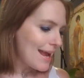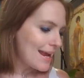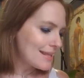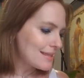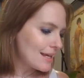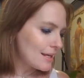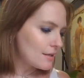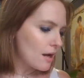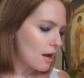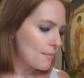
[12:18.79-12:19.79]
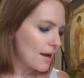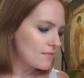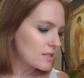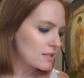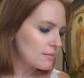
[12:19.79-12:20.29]
And then
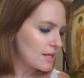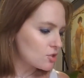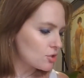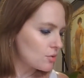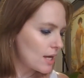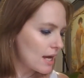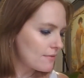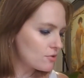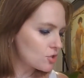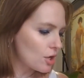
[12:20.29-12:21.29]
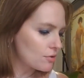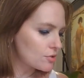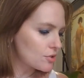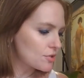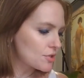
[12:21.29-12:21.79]
obviously make sure you have your
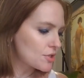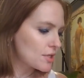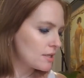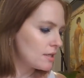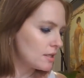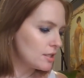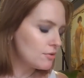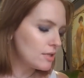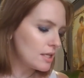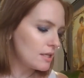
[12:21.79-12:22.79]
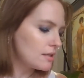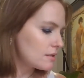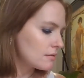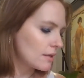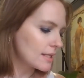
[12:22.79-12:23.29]
chargers you need,
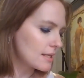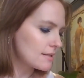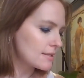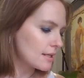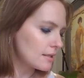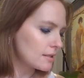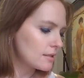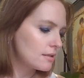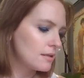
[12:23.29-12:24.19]
like I said,